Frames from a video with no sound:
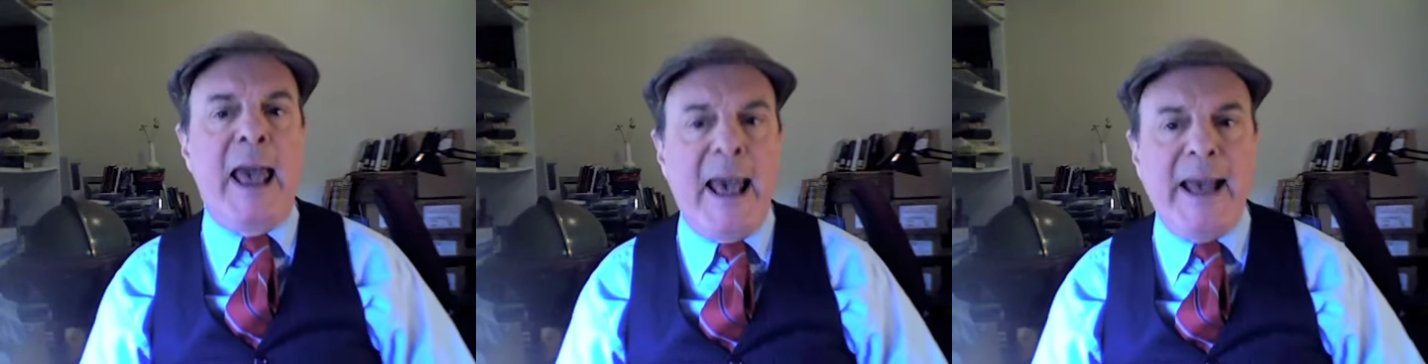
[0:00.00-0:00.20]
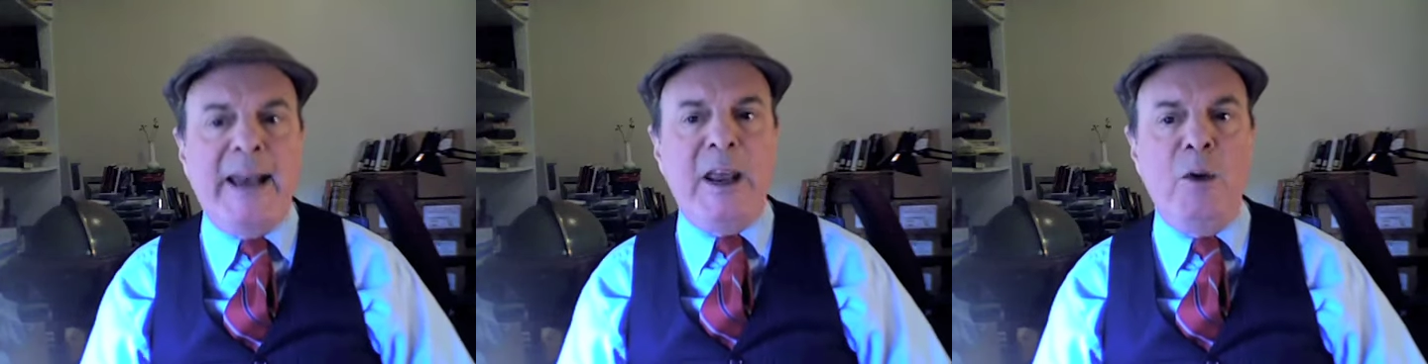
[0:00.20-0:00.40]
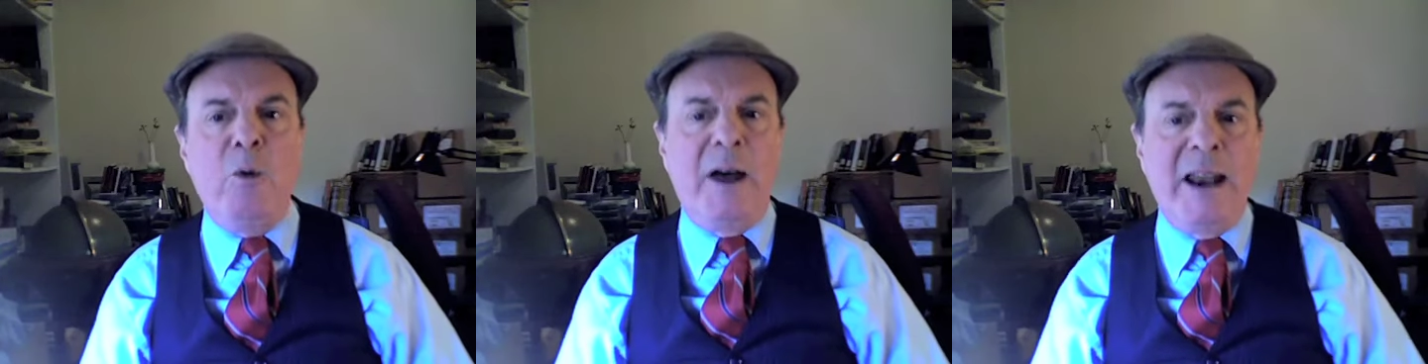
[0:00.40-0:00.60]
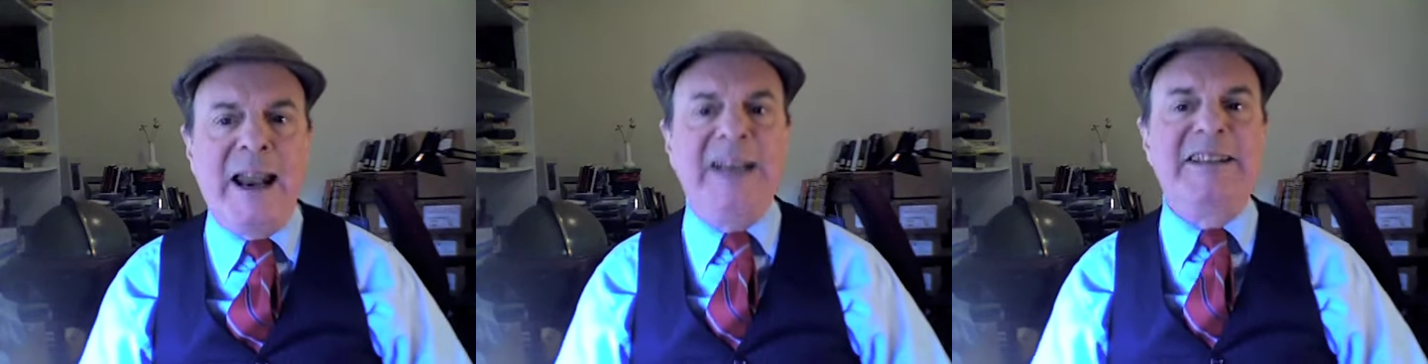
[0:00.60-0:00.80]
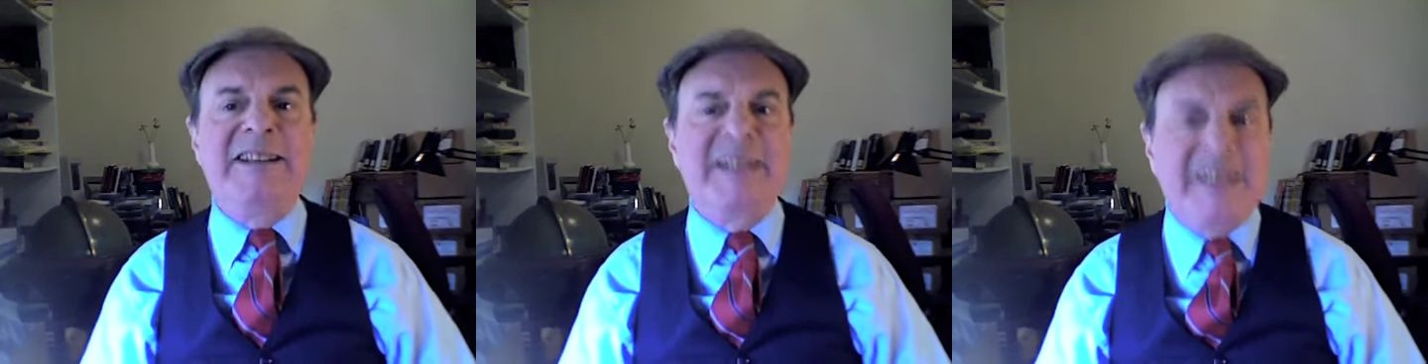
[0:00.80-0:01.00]
anyone
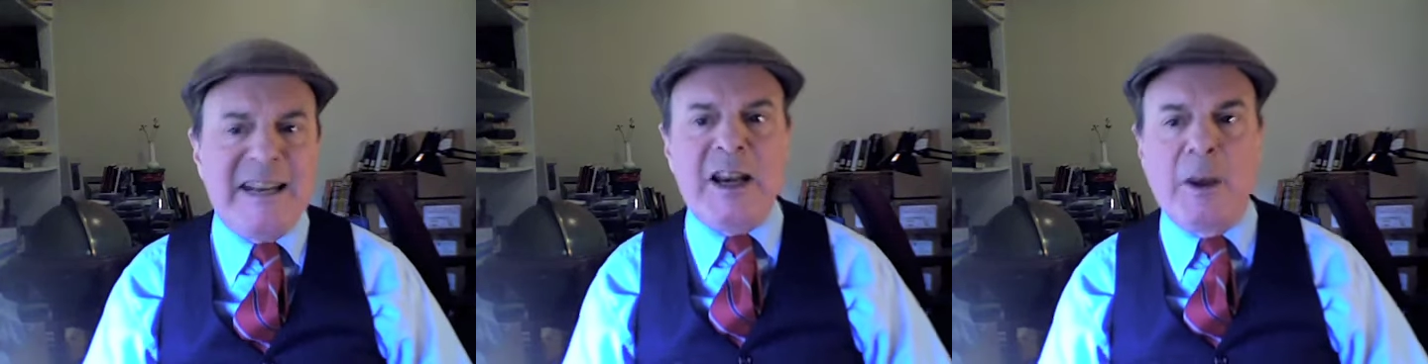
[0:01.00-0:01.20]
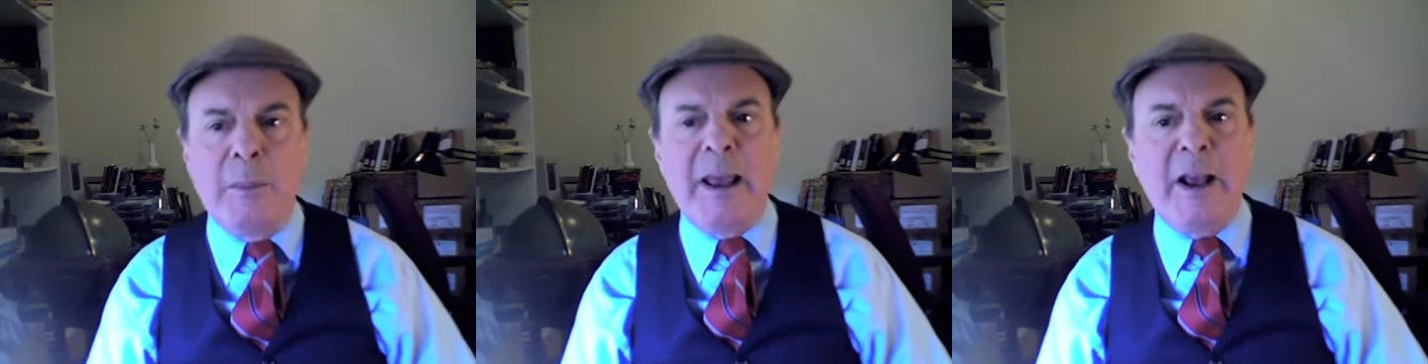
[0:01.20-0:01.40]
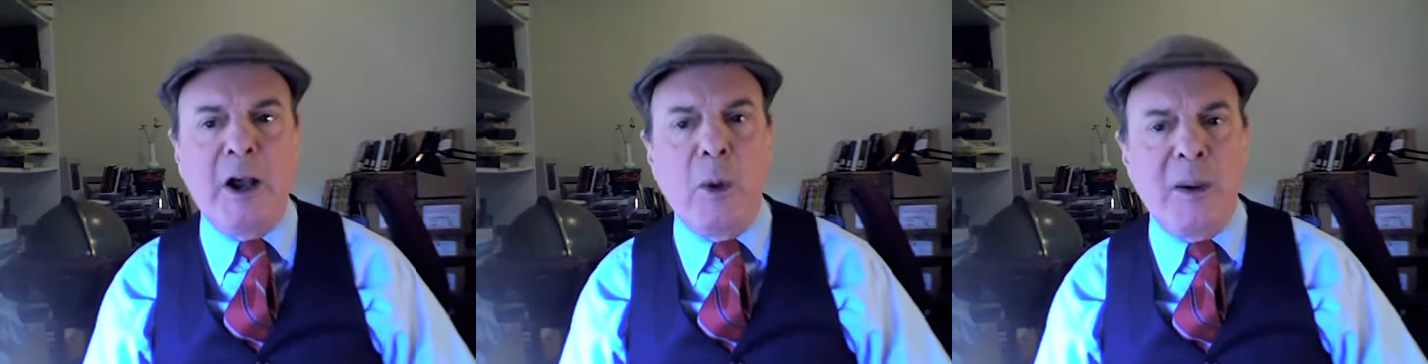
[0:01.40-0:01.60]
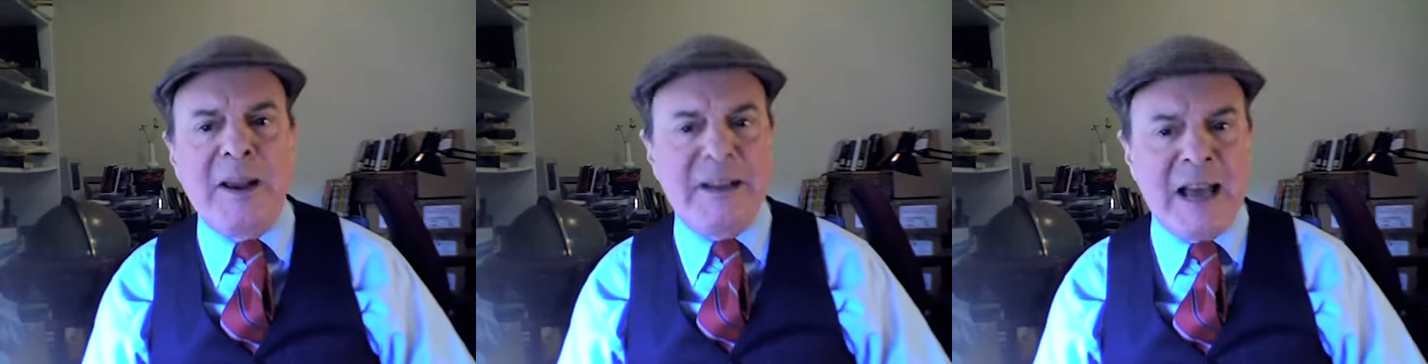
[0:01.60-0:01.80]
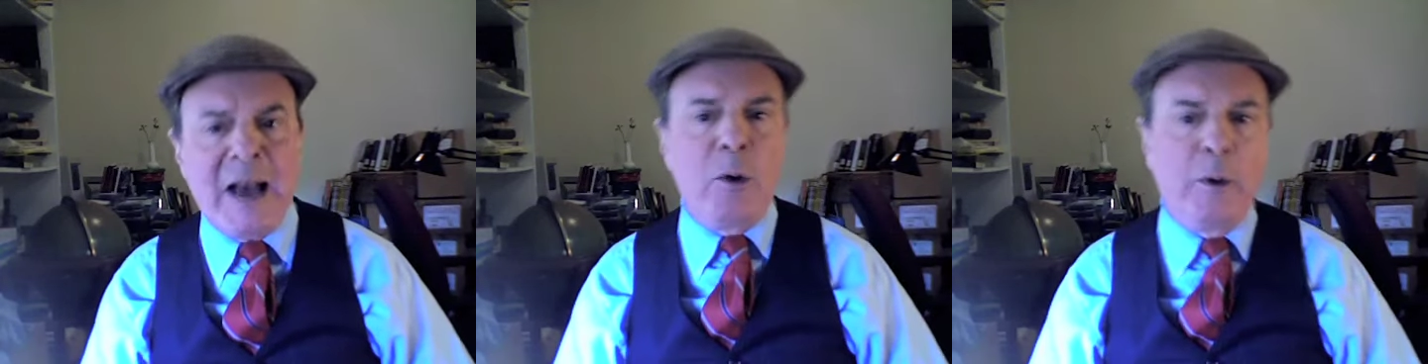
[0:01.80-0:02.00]
had seen me going
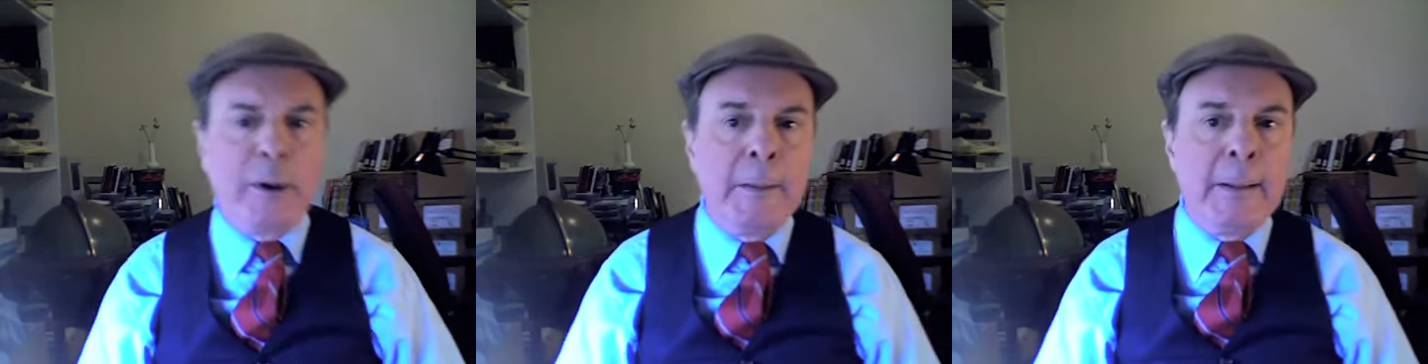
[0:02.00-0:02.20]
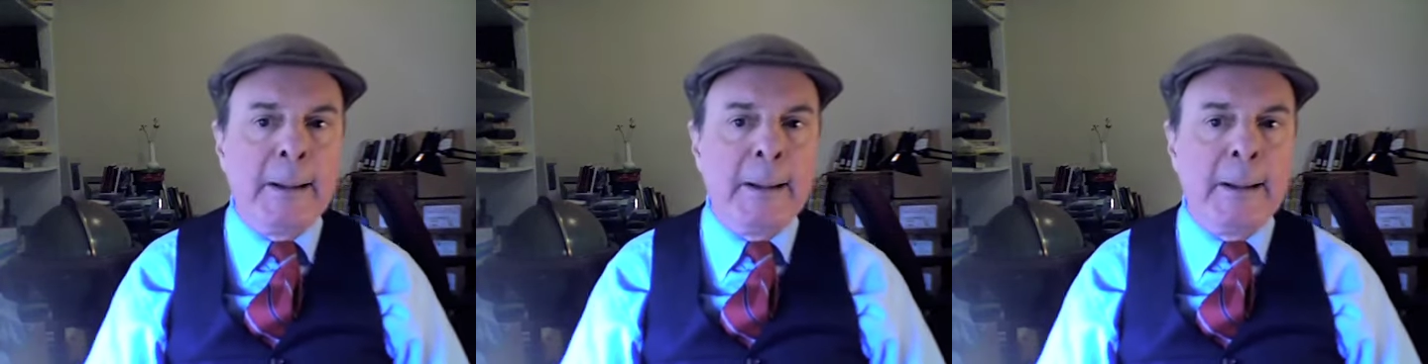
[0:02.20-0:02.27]
down,